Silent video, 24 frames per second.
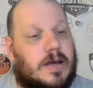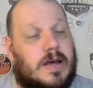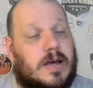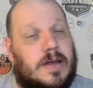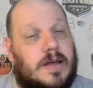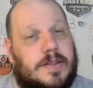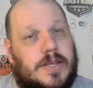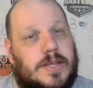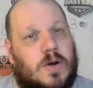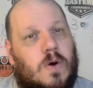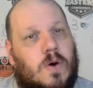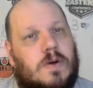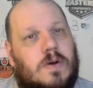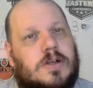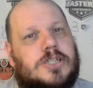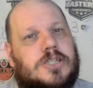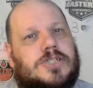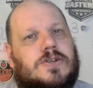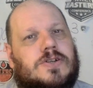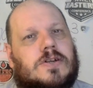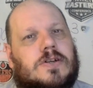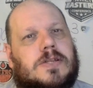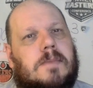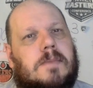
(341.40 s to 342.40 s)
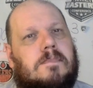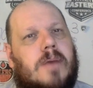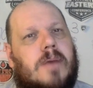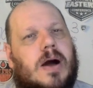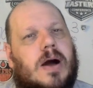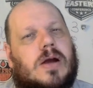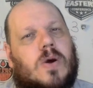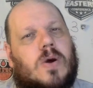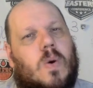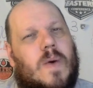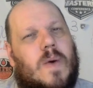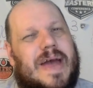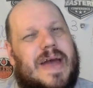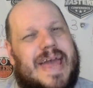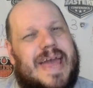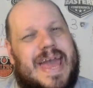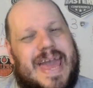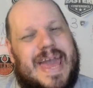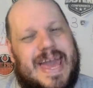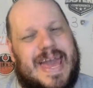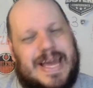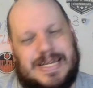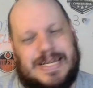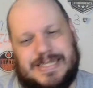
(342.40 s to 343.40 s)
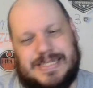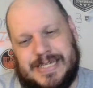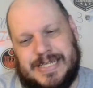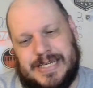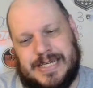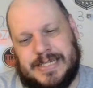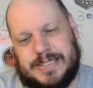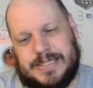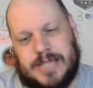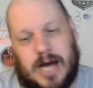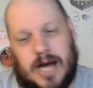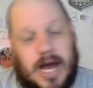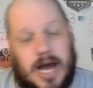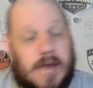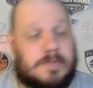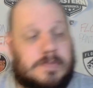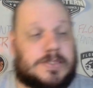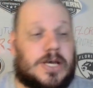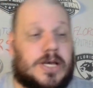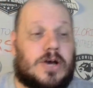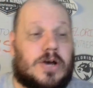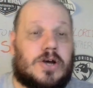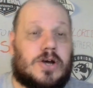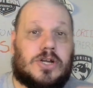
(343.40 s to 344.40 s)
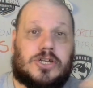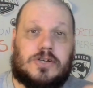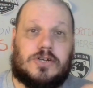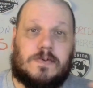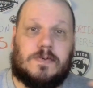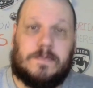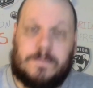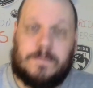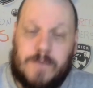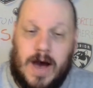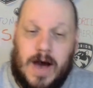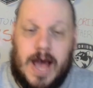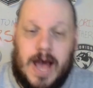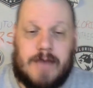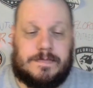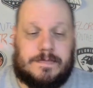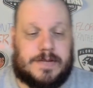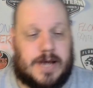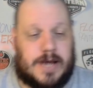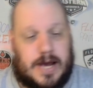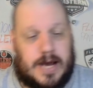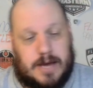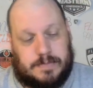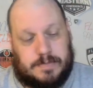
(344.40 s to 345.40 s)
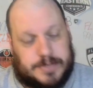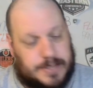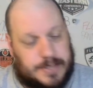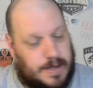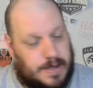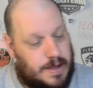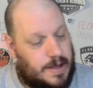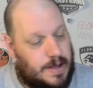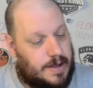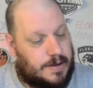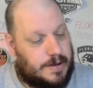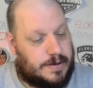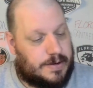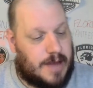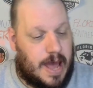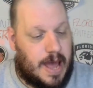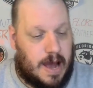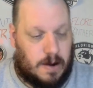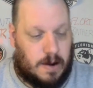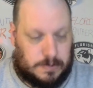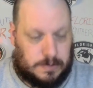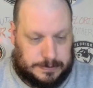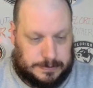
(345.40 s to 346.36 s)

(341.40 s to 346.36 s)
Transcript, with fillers: The Oilers took the puck away 18 times to 5 times. Now,